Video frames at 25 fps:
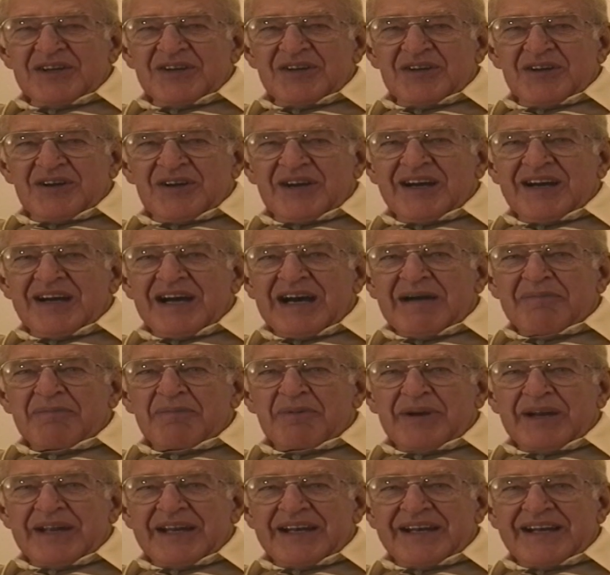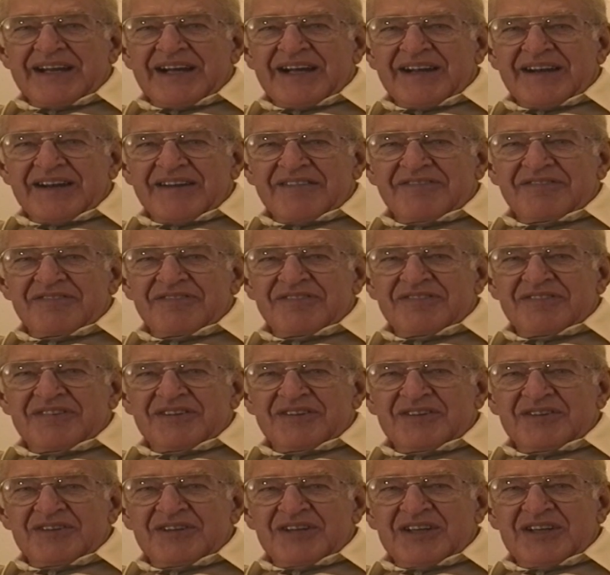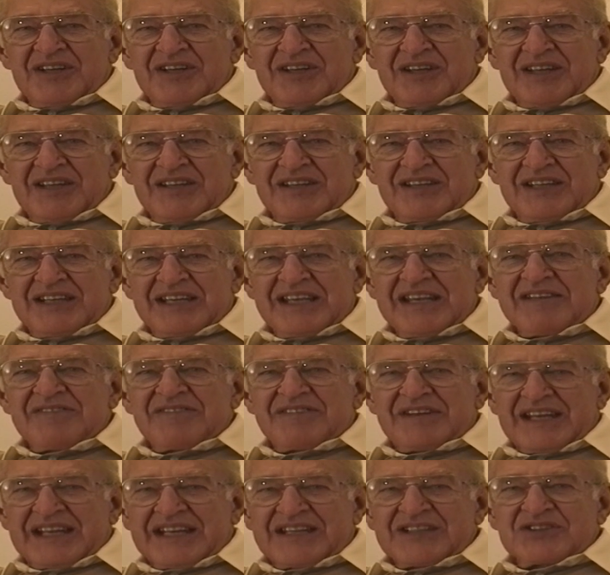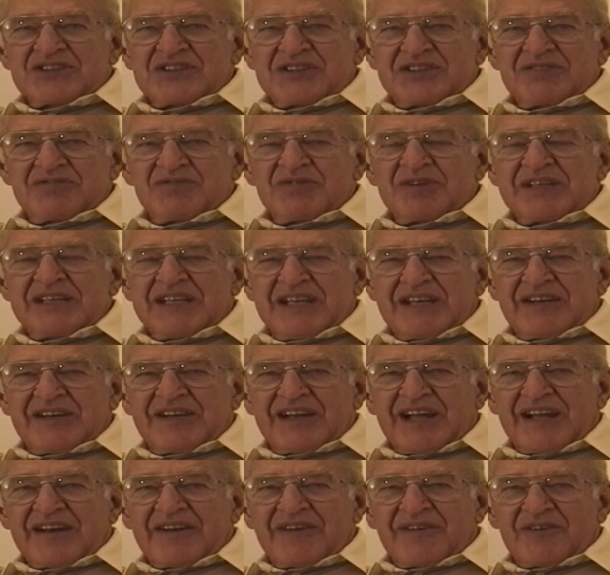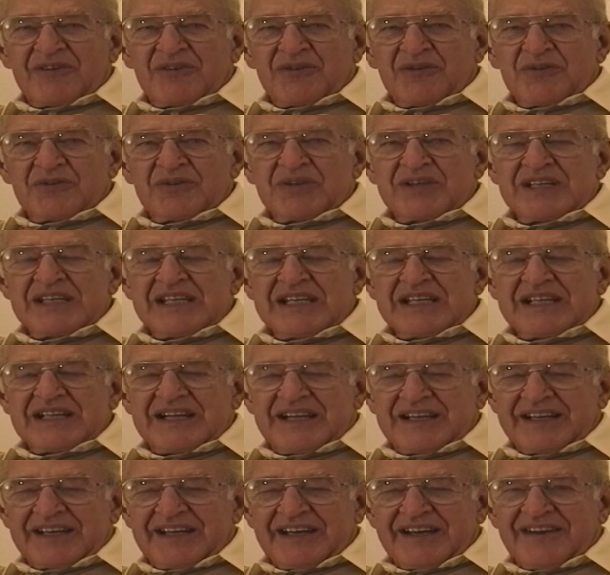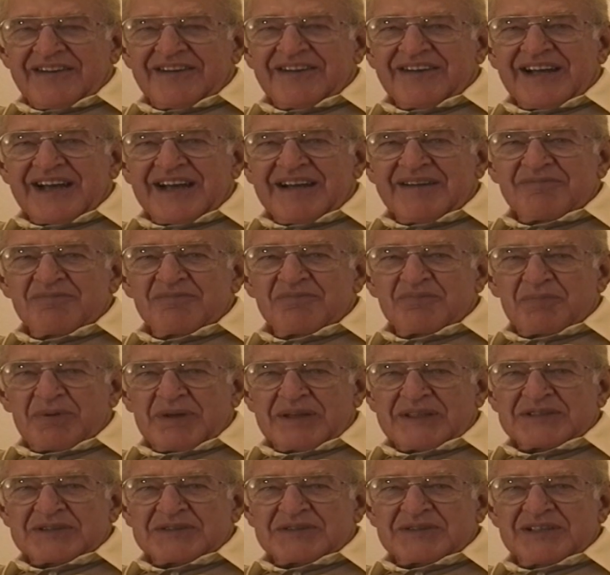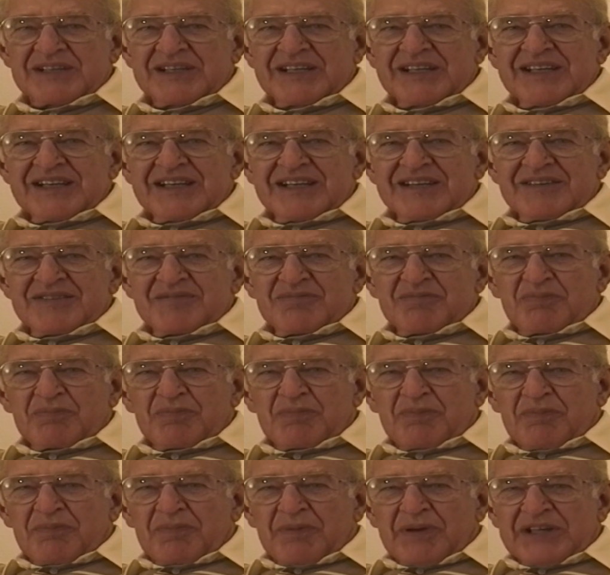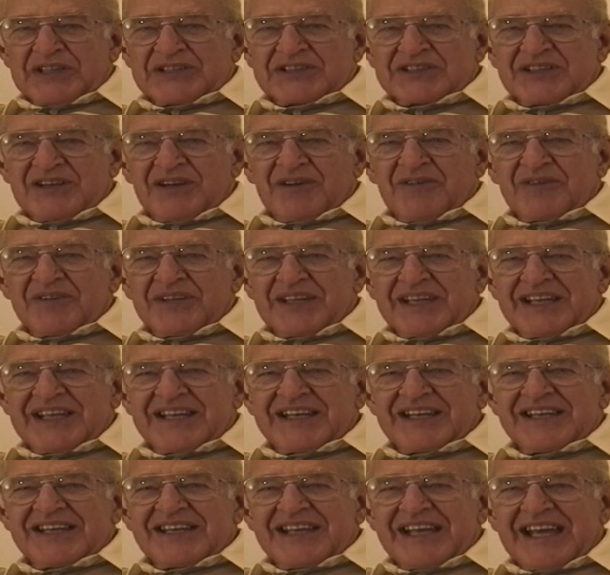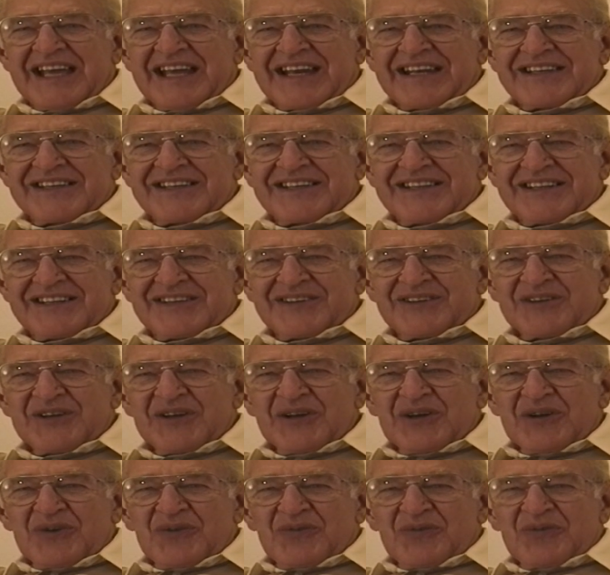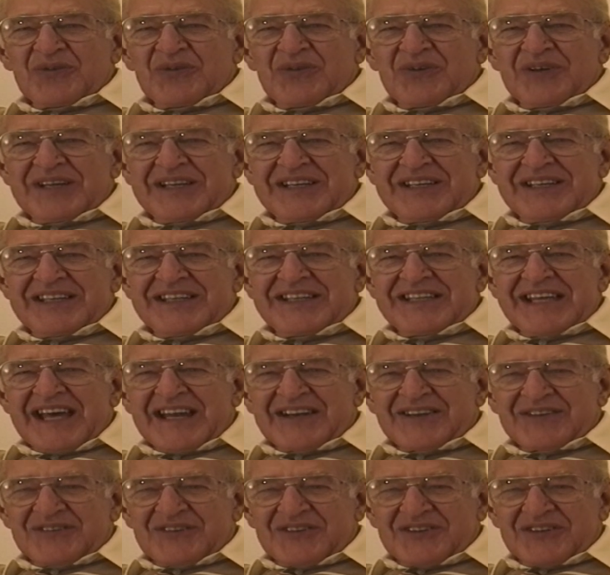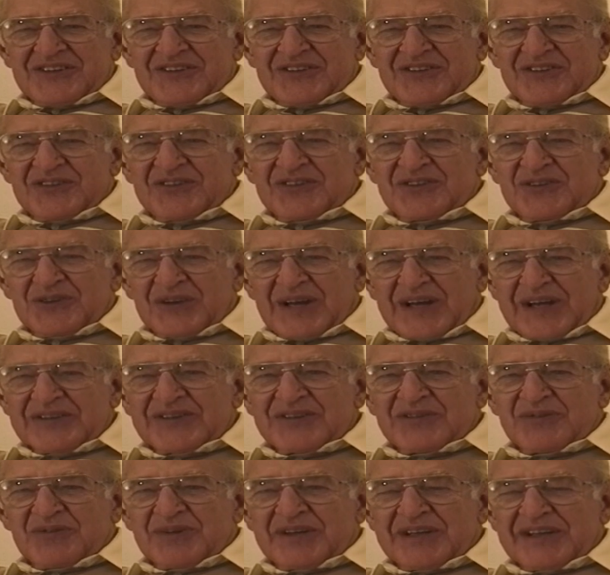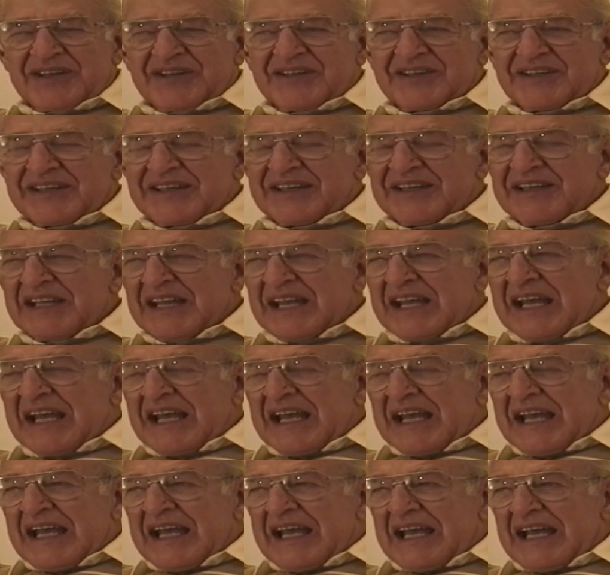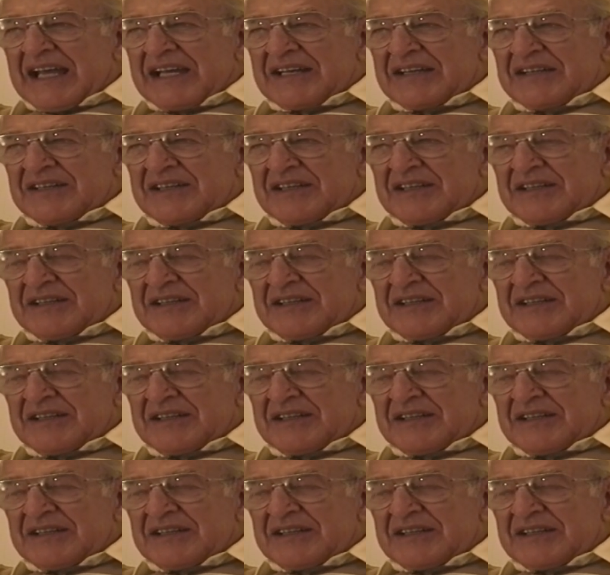operated out of in the evenings, and we did it on our own. He cut hair and I pressed clothing, and we did that throughout the winter, and